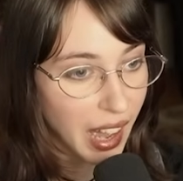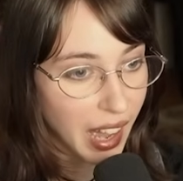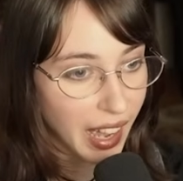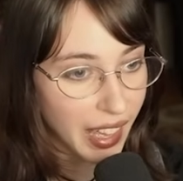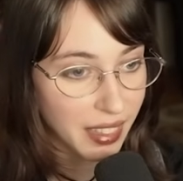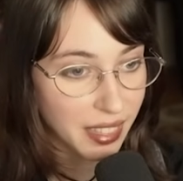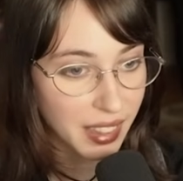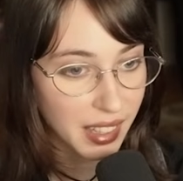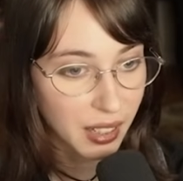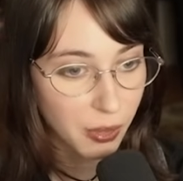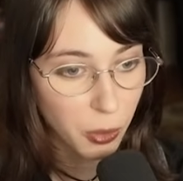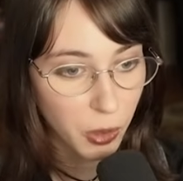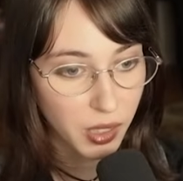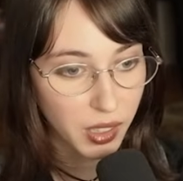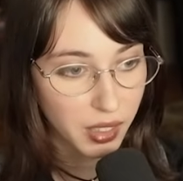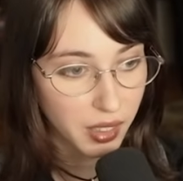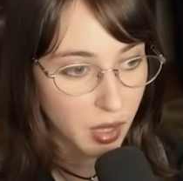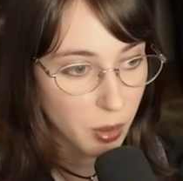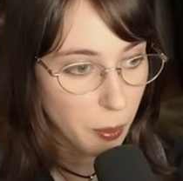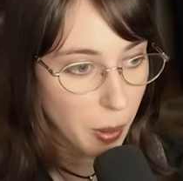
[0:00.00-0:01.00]
I think we're
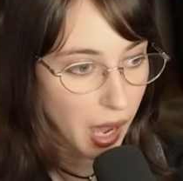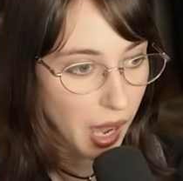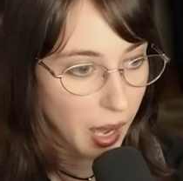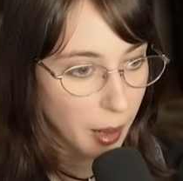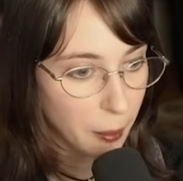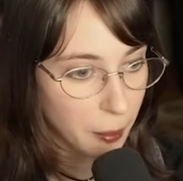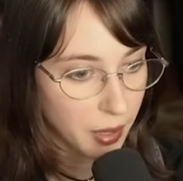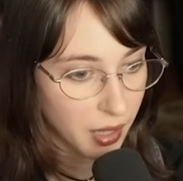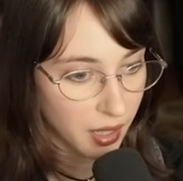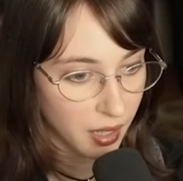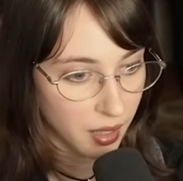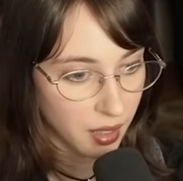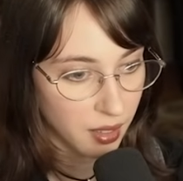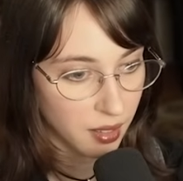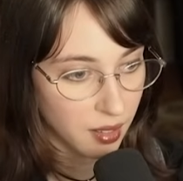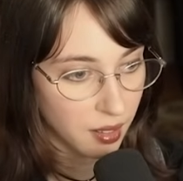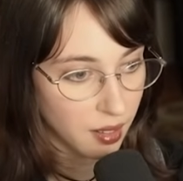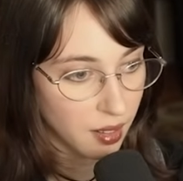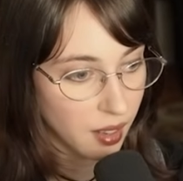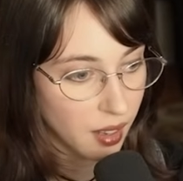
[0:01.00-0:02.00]
gonna pop
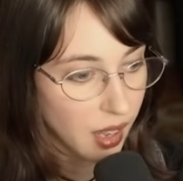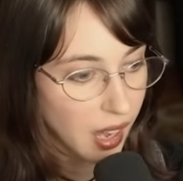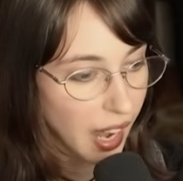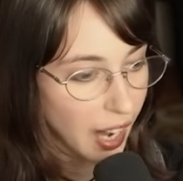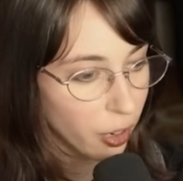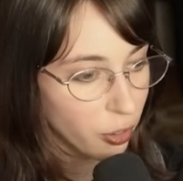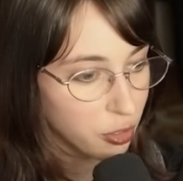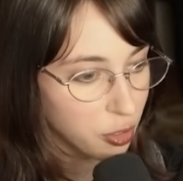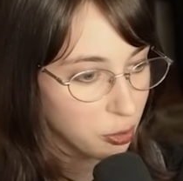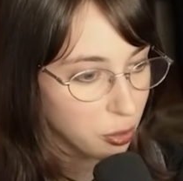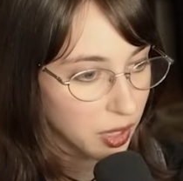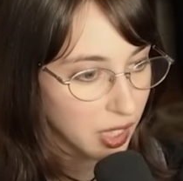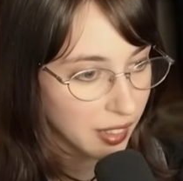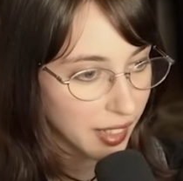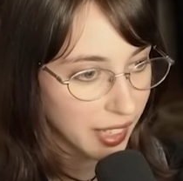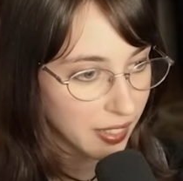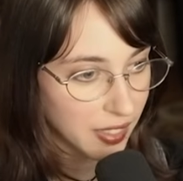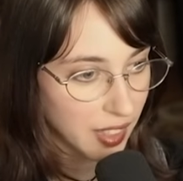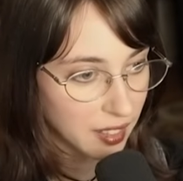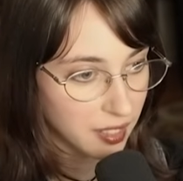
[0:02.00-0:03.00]
in. I also really
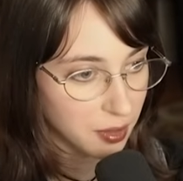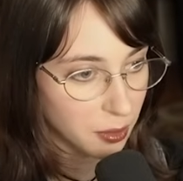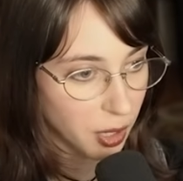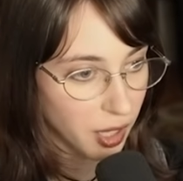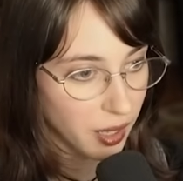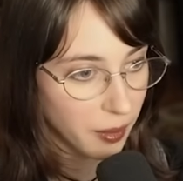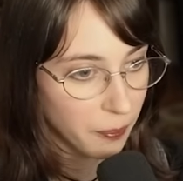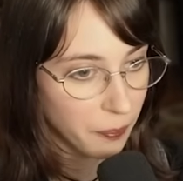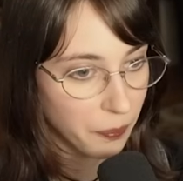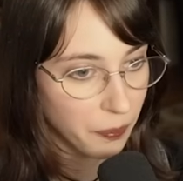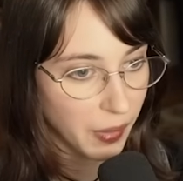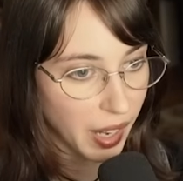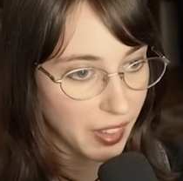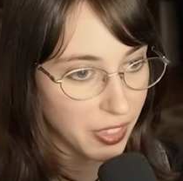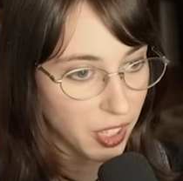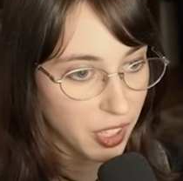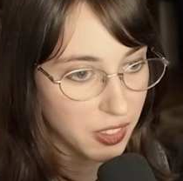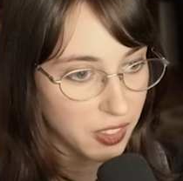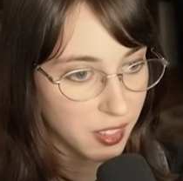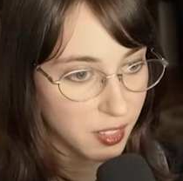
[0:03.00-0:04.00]
like this one. I
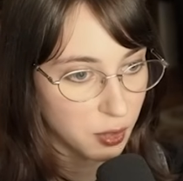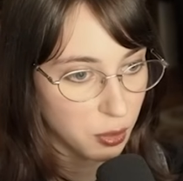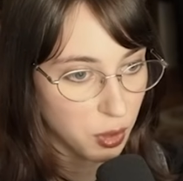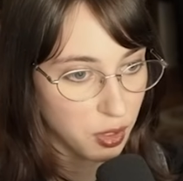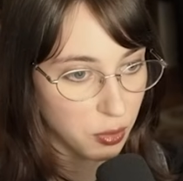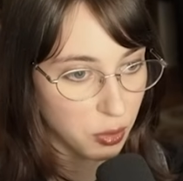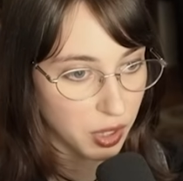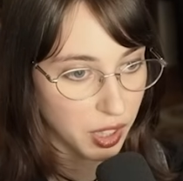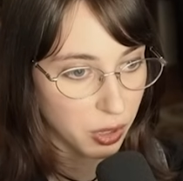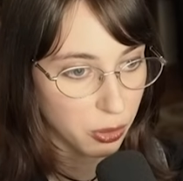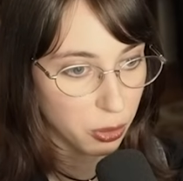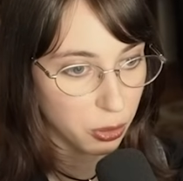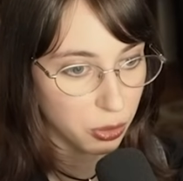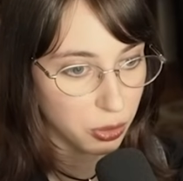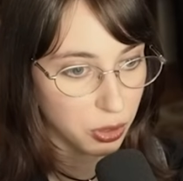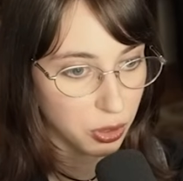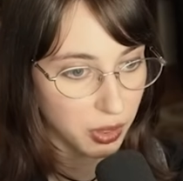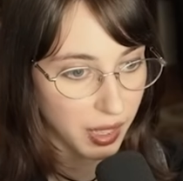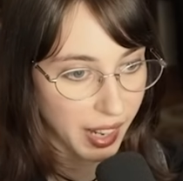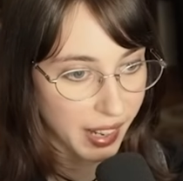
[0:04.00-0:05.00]
thought this was really cool
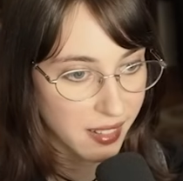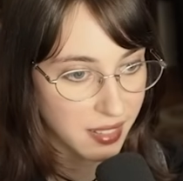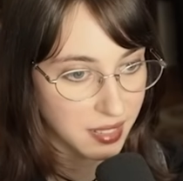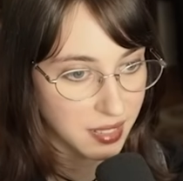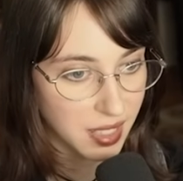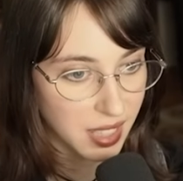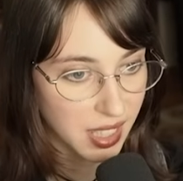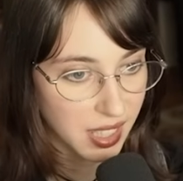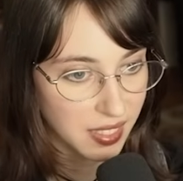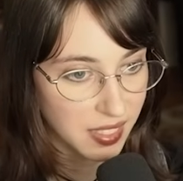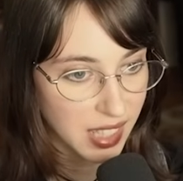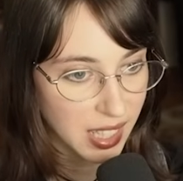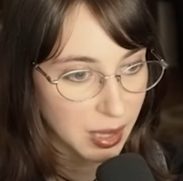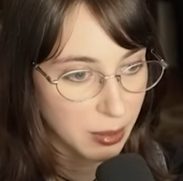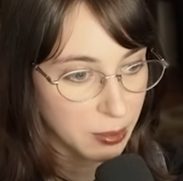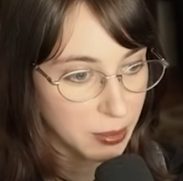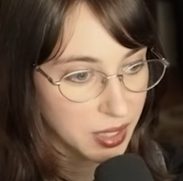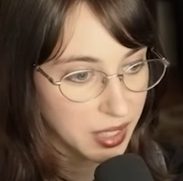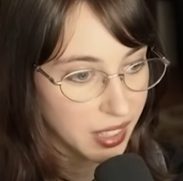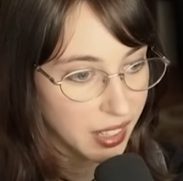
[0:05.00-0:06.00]
too, kind of city
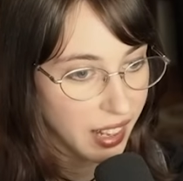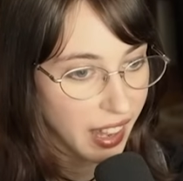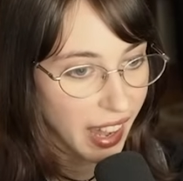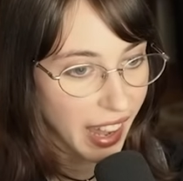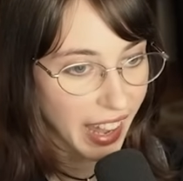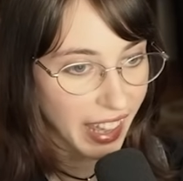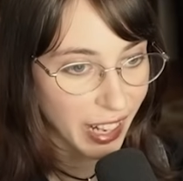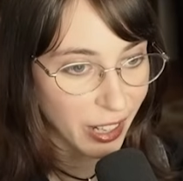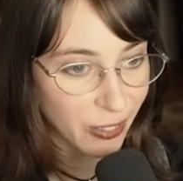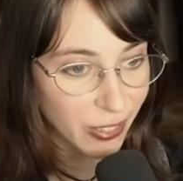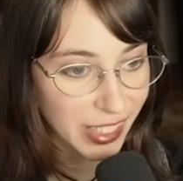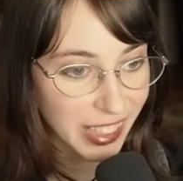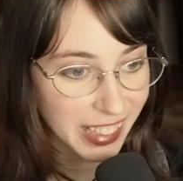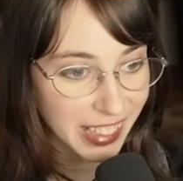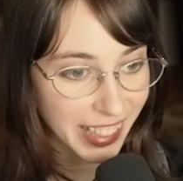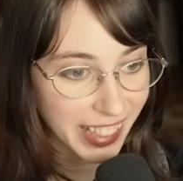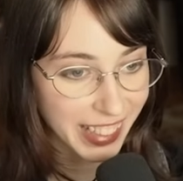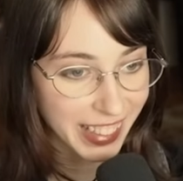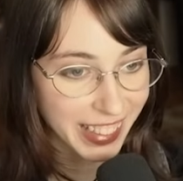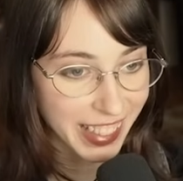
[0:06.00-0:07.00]
themed. And I really
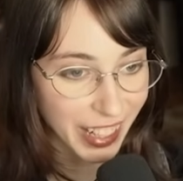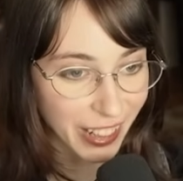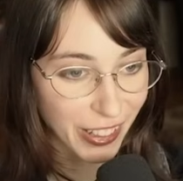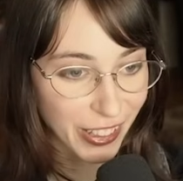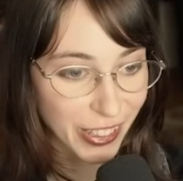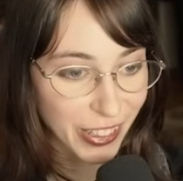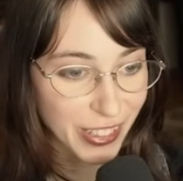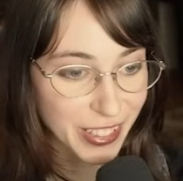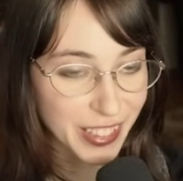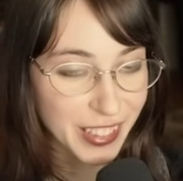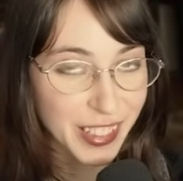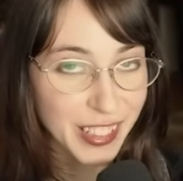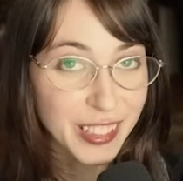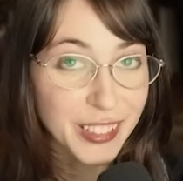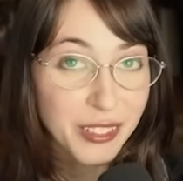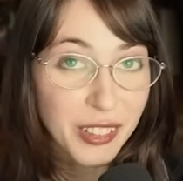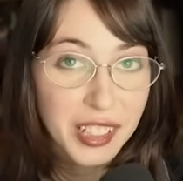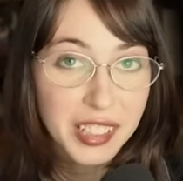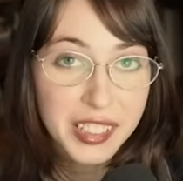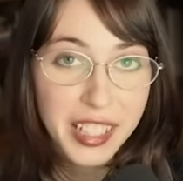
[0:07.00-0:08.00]
like Gyarados in this
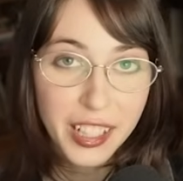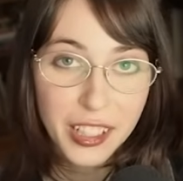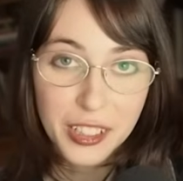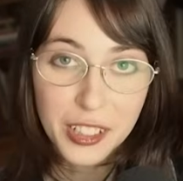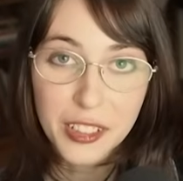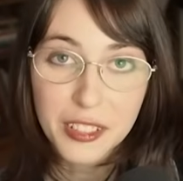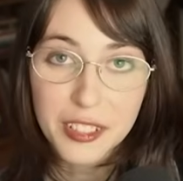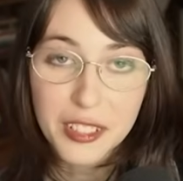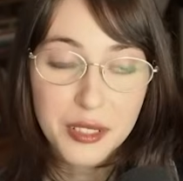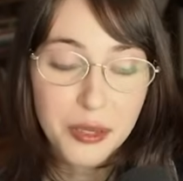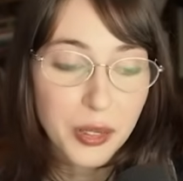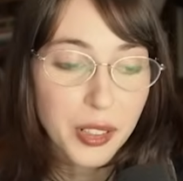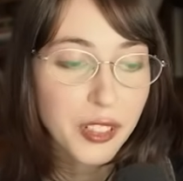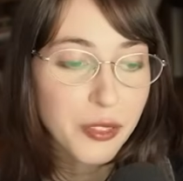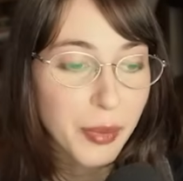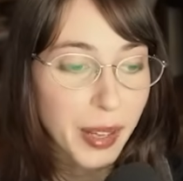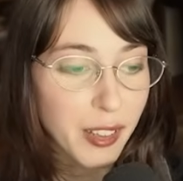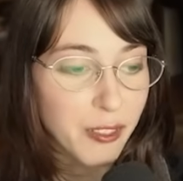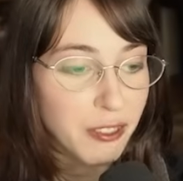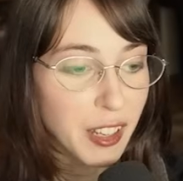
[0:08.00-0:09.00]
one. Gyarados is one of
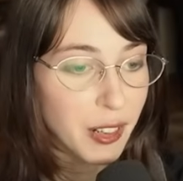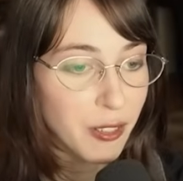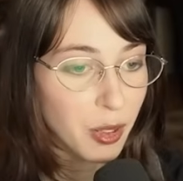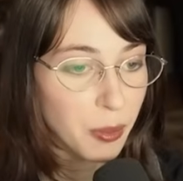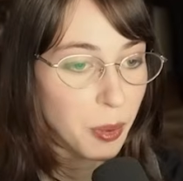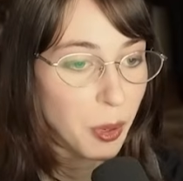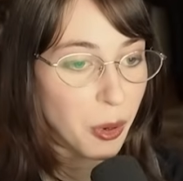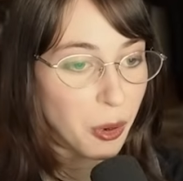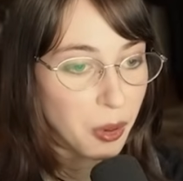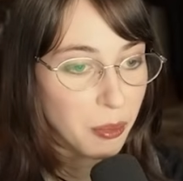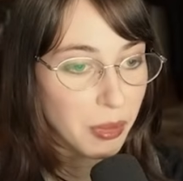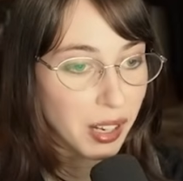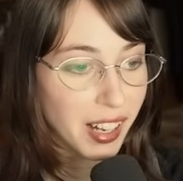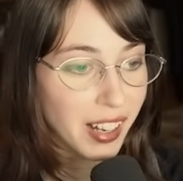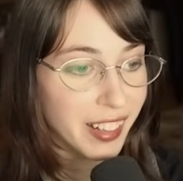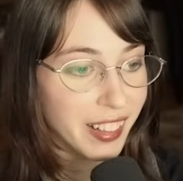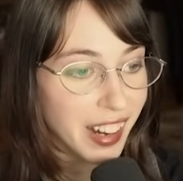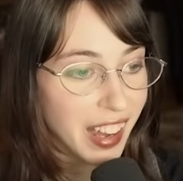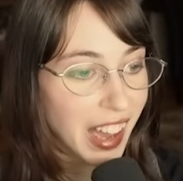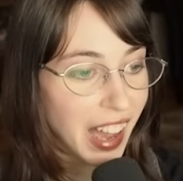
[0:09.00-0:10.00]
my favorite
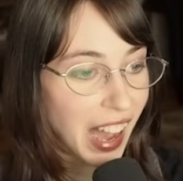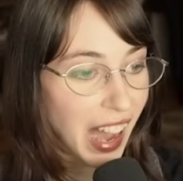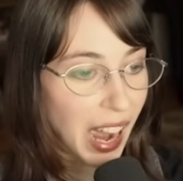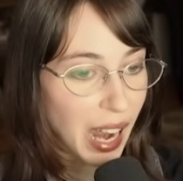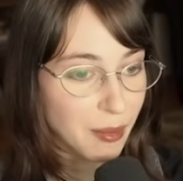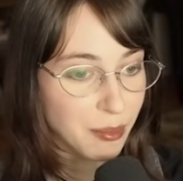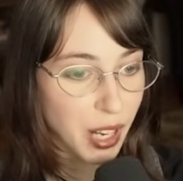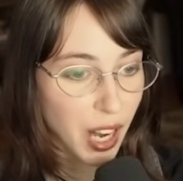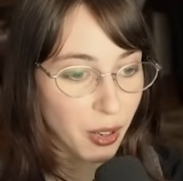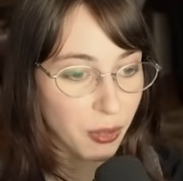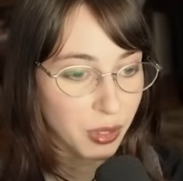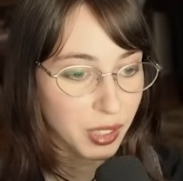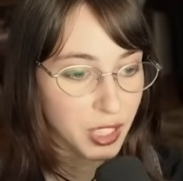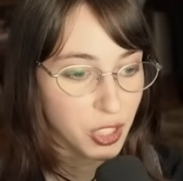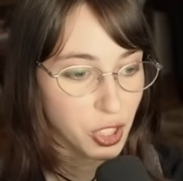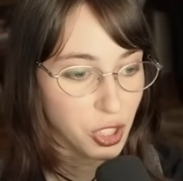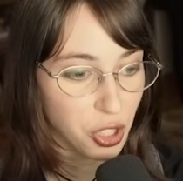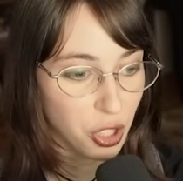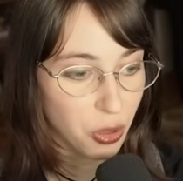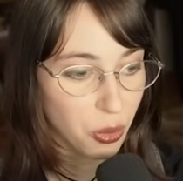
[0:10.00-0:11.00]
Pokemon. I'm not really
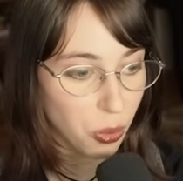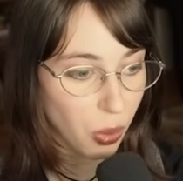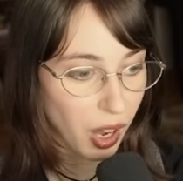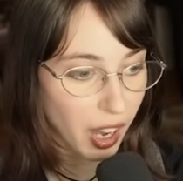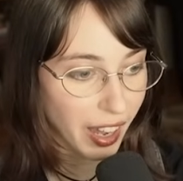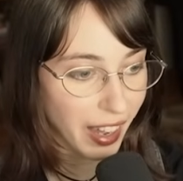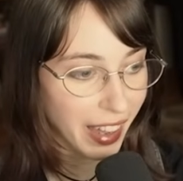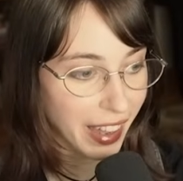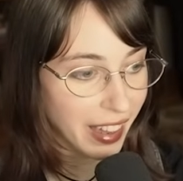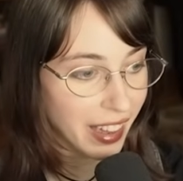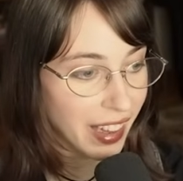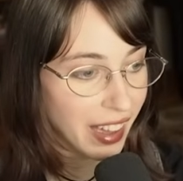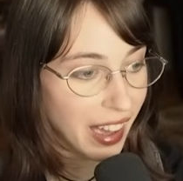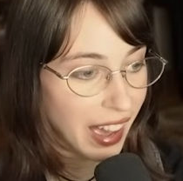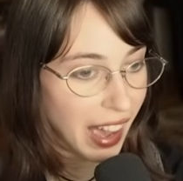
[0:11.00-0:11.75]
sure why.